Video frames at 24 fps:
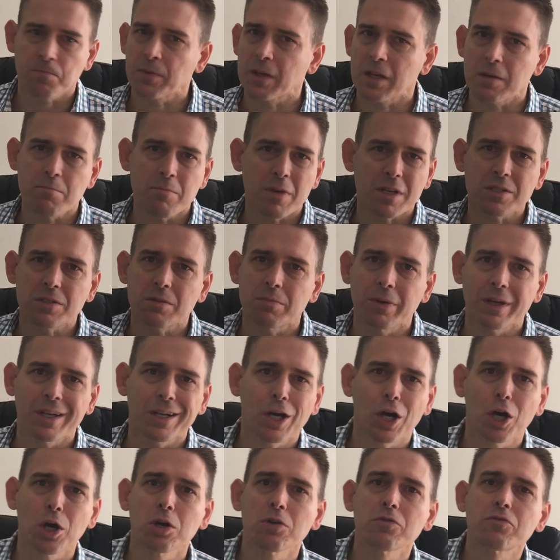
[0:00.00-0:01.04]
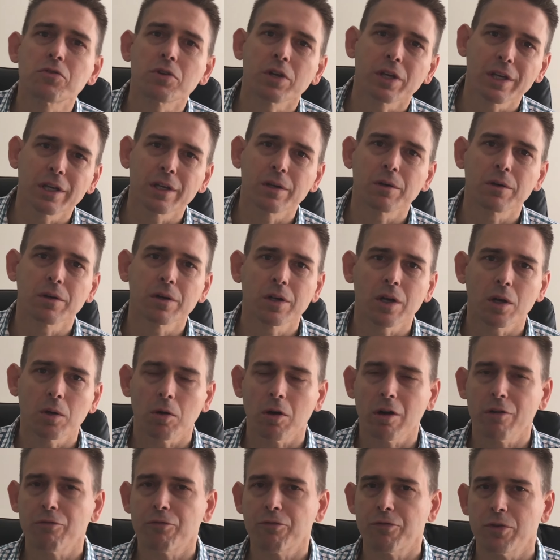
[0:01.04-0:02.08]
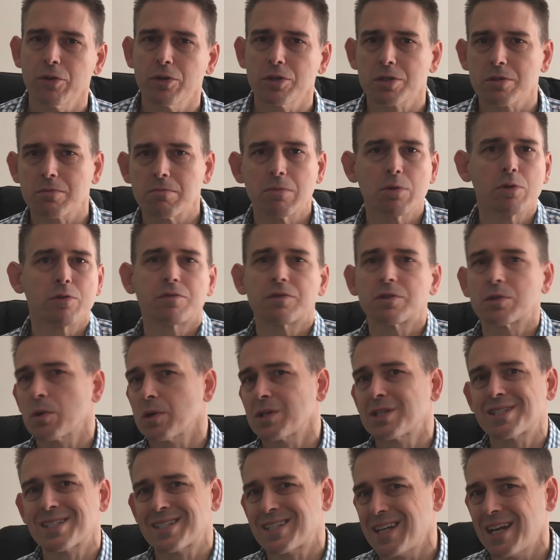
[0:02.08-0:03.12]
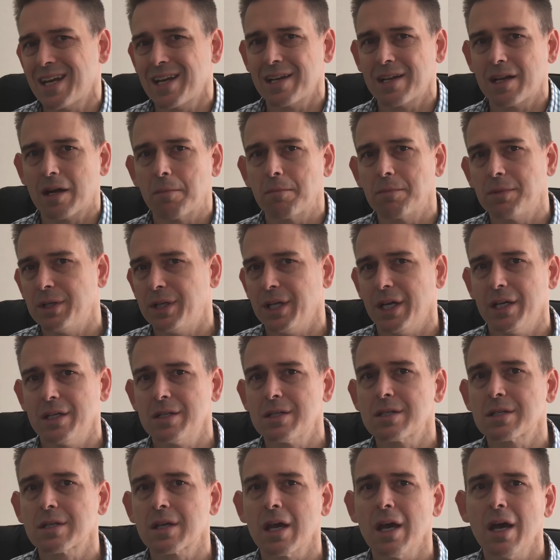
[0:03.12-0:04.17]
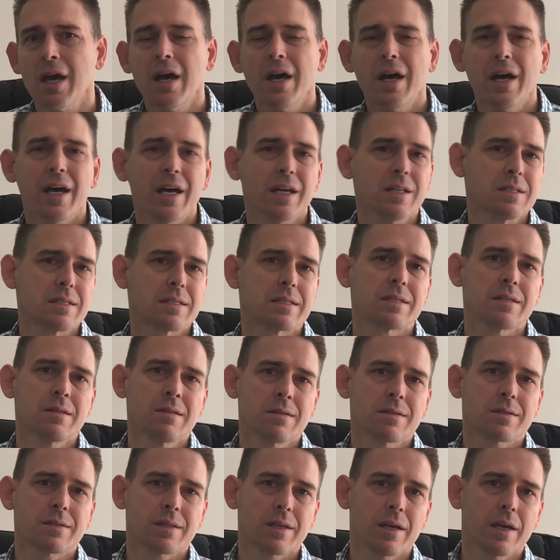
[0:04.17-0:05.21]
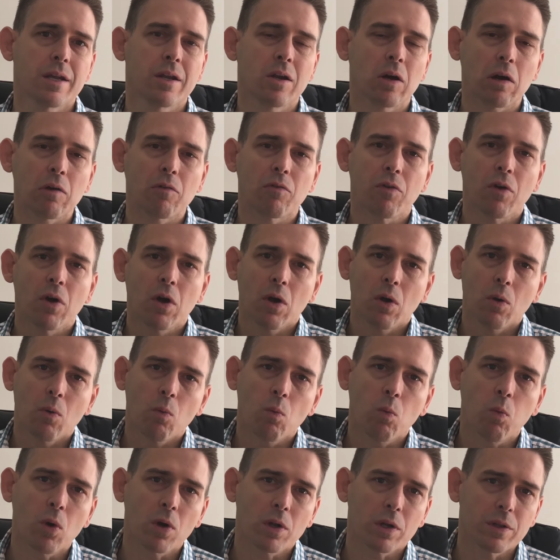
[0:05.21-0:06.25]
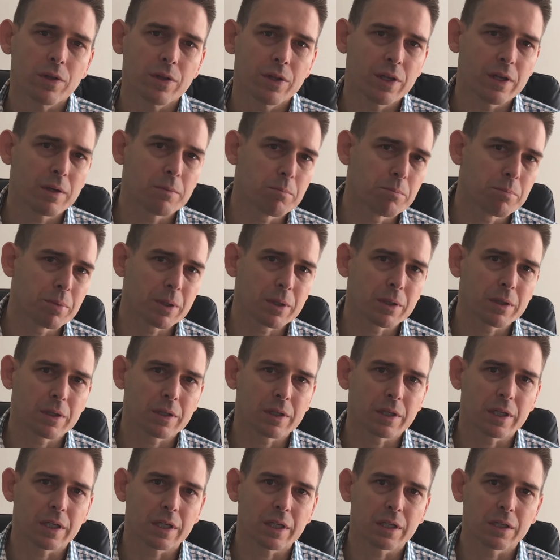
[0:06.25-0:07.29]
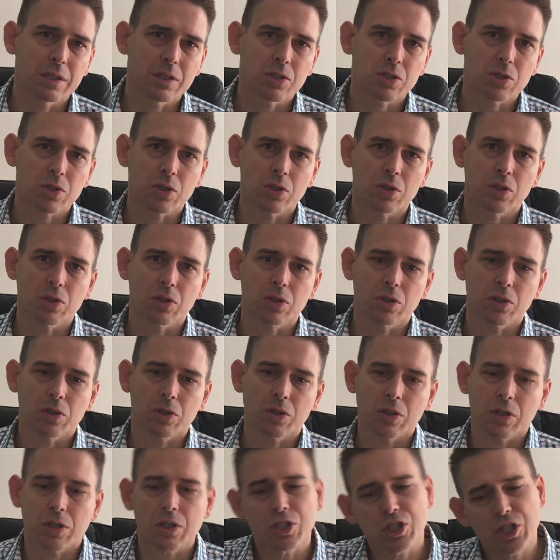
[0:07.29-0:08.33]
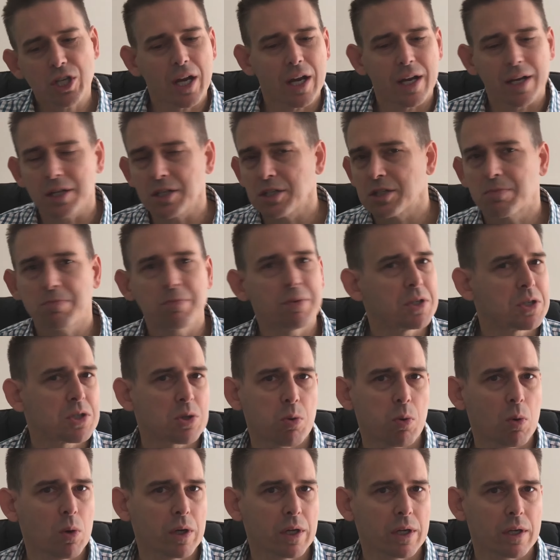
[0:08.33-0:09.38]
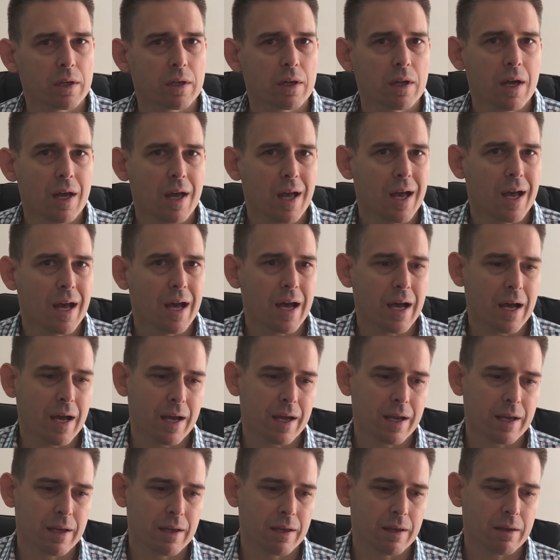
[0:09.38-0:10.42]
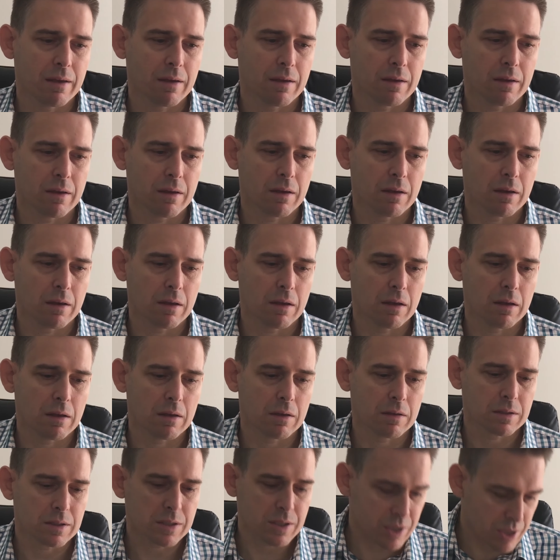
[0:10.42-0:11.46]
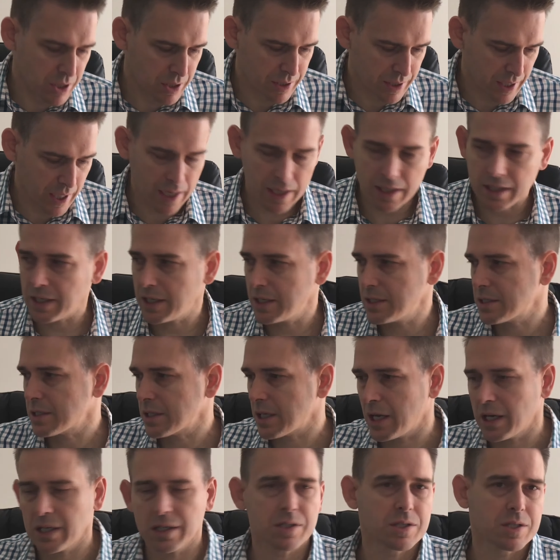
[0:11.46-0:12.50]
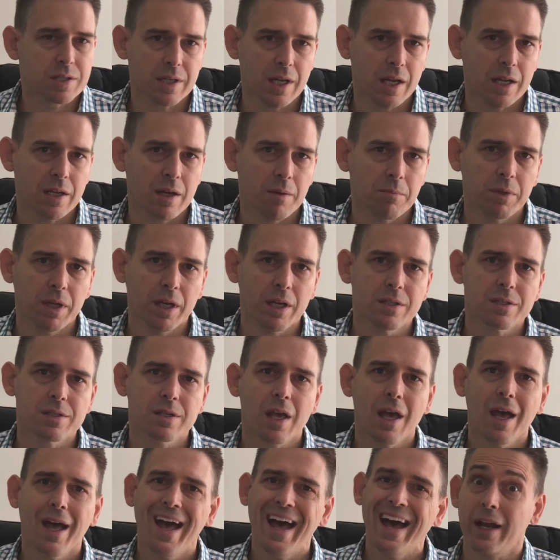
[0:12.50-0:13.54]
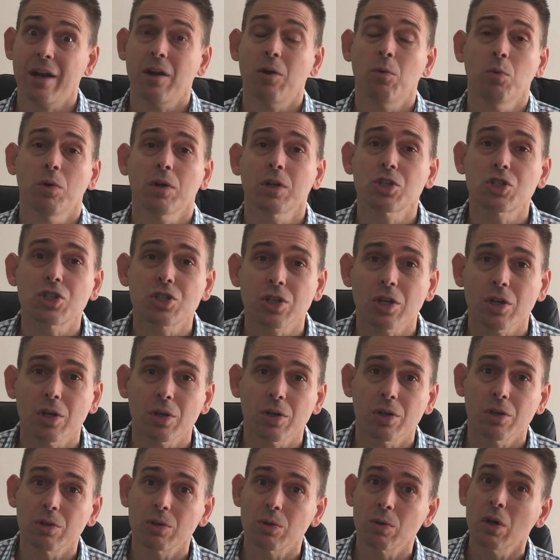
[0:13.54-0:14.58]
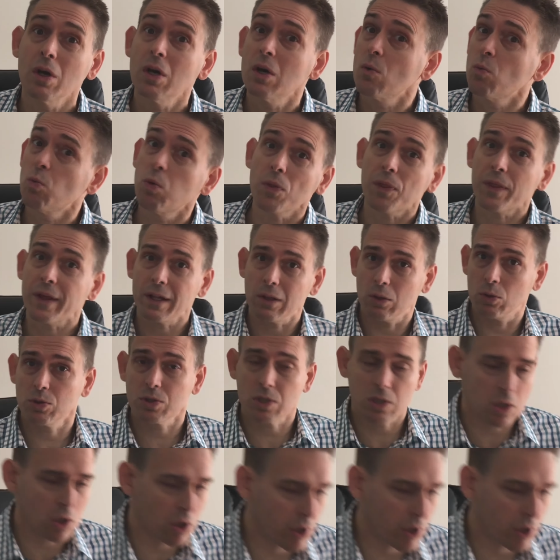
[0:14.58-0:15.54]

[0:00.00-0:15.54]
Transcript: It must have been over a year ago I first moved to a stand-up desk, and since then I've wanted the ability to change between a sit-down desk and a stand-up desk, and I want to show you what that looks